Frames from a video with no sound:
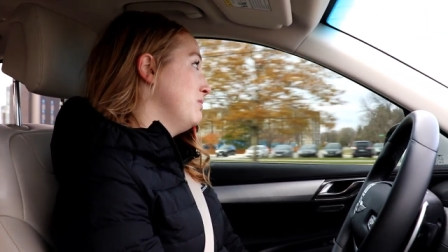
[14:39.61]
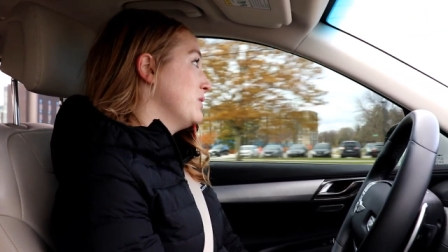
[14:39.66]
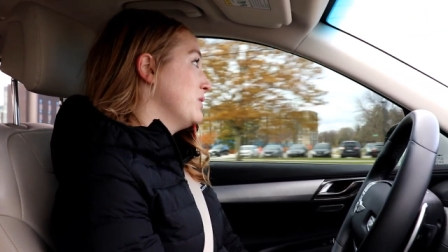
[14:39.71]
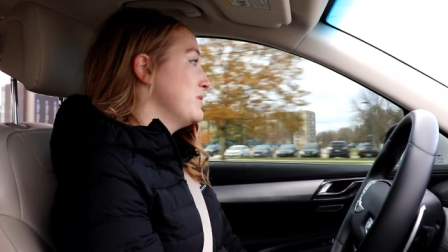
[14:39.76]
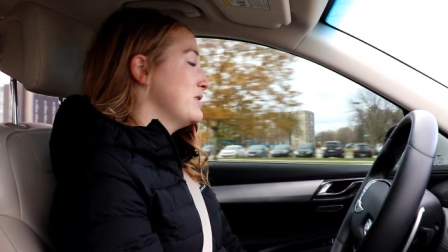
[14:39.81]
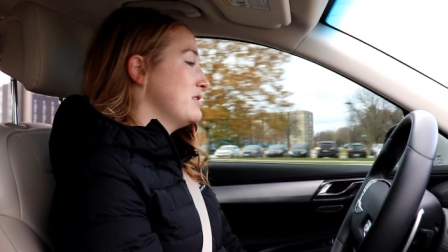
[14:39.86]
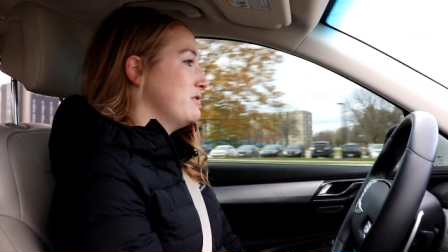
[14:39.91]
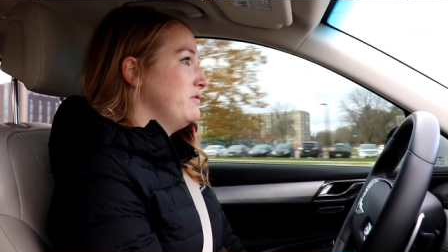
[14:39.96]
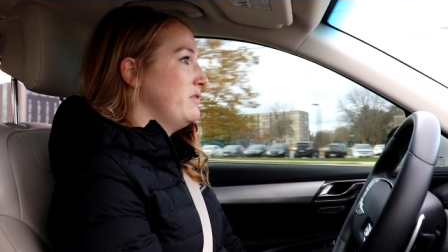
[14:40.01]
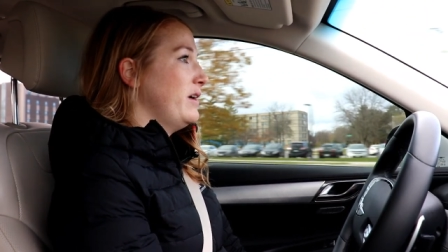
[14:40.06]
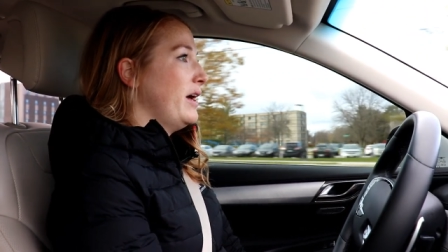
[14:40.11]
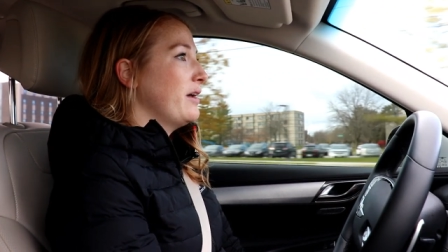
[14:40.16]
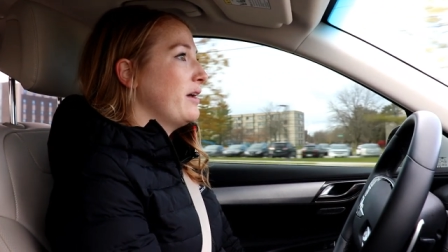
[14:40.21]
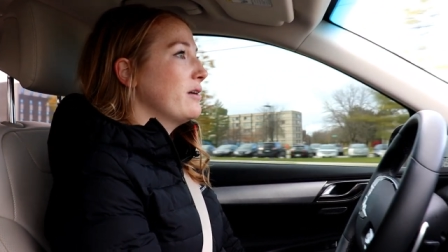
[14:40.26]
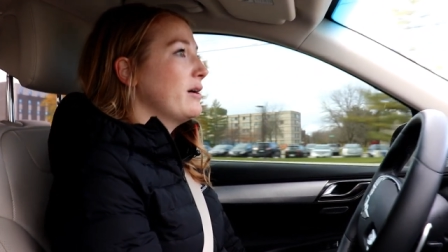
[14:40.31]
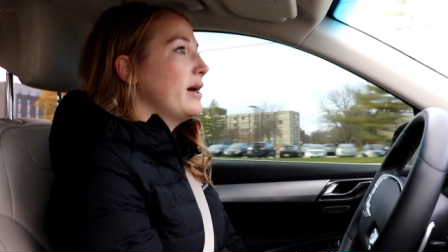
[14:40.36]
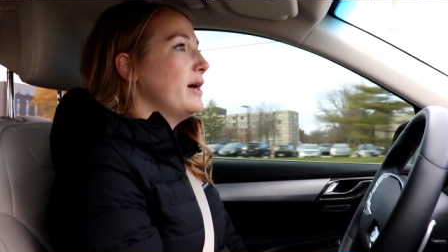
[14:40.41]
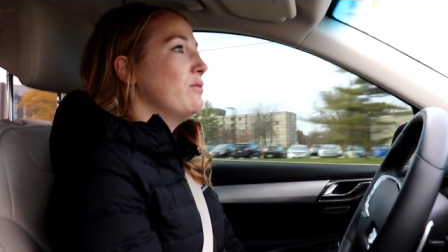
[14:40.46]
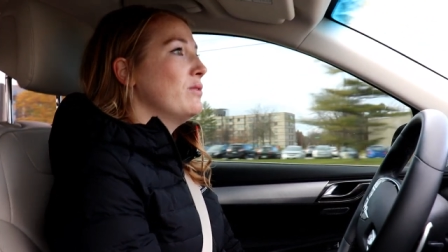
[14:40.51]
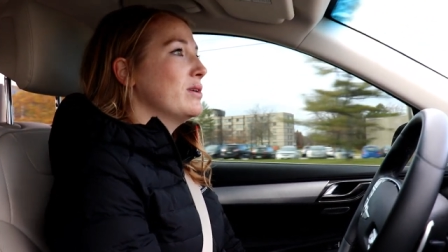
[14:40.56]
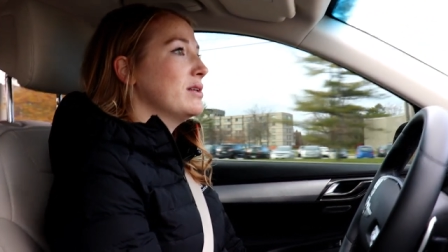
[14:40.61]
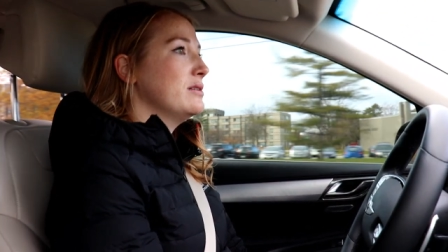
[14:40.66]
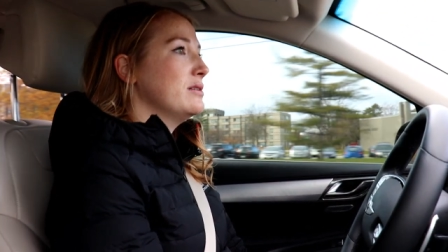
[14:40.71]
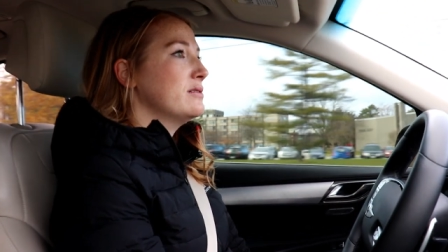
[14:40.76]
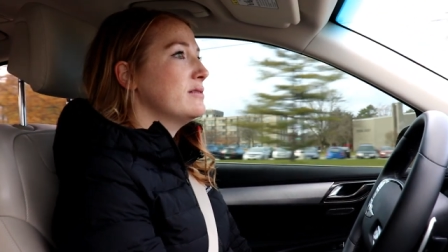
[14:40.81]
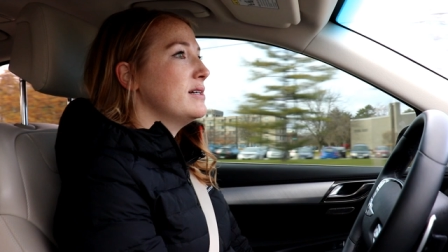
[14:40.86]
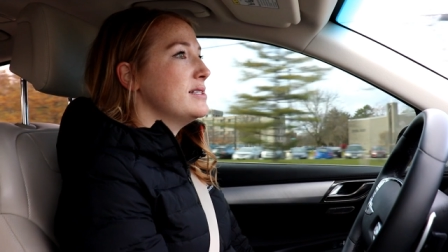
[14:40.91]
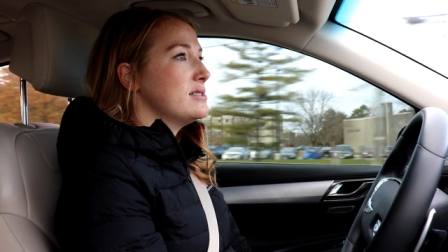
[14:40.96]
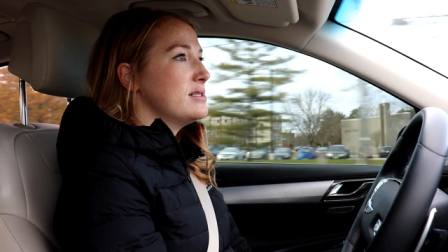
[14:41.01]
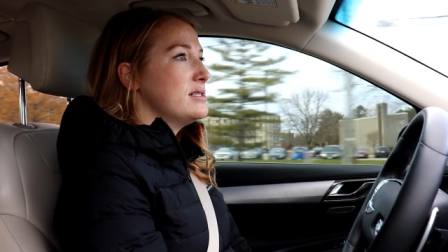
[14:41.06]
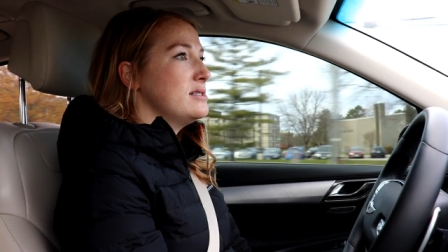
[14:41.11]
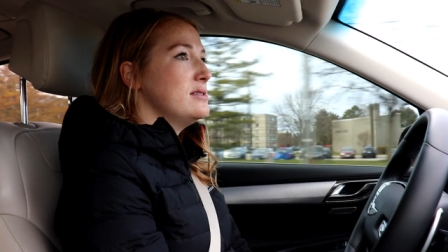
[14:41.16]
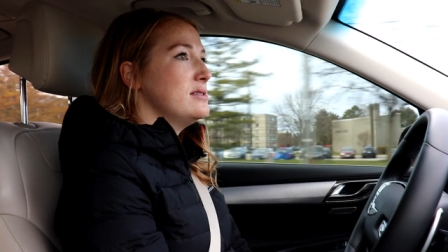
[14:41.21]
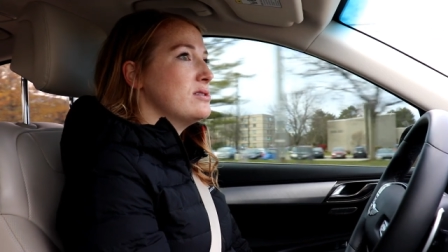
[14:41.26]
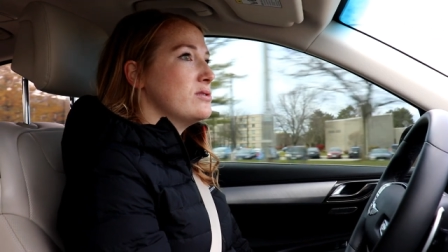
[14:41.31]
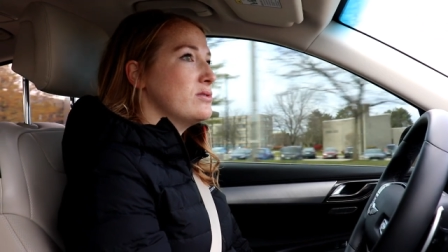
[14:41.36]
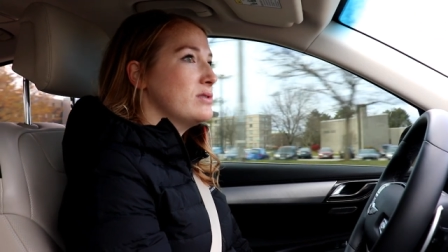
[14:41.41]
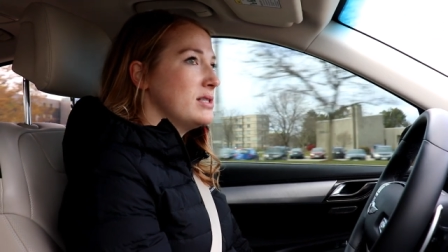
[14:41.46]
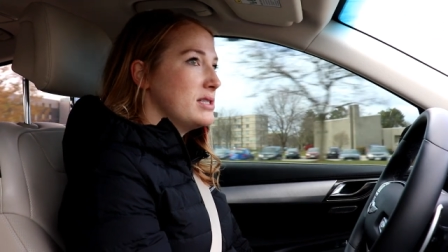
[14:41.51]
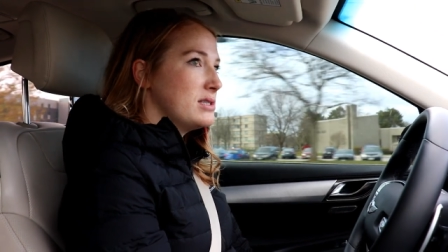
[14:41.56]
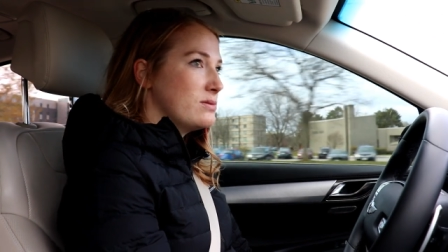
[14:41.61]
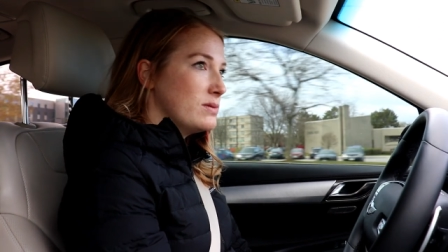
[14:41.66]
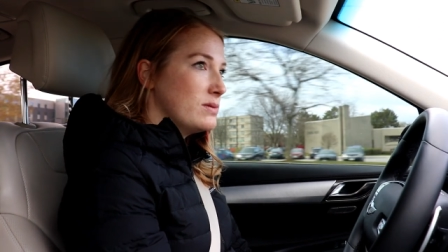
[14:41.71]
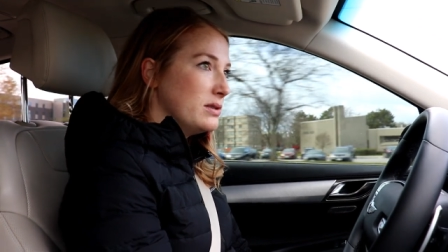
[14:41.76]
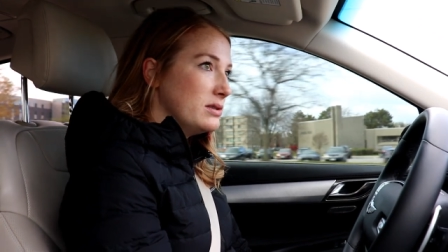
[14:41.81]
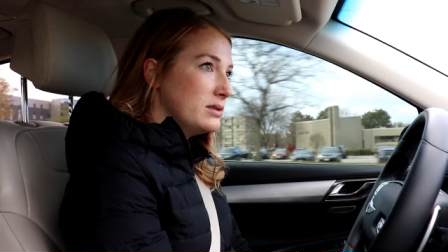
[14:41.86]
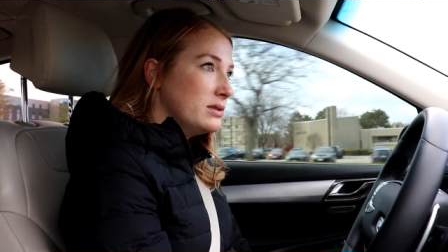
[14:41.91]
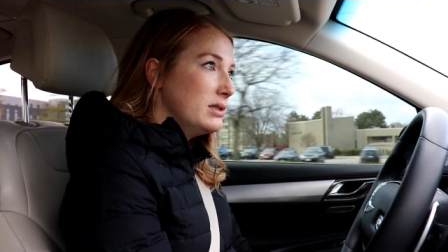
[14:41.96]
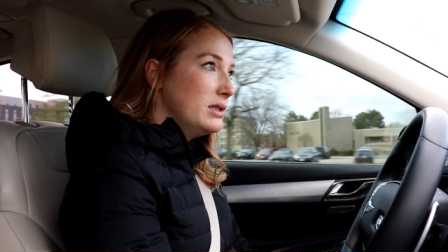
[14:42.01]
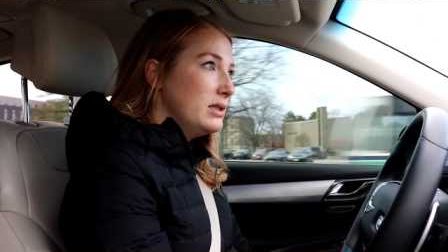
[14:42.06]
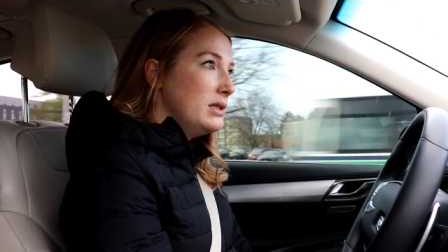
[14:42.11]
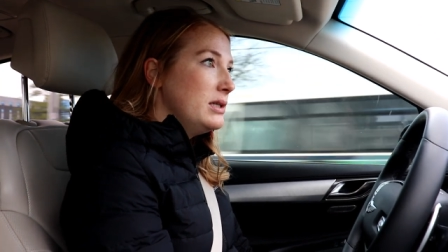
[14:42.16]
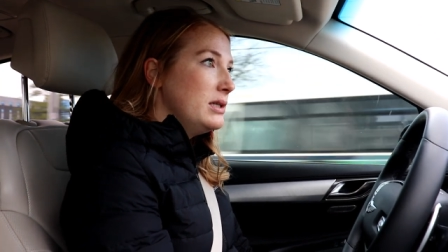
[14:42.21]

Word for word: there was a fire at one of their residents so this will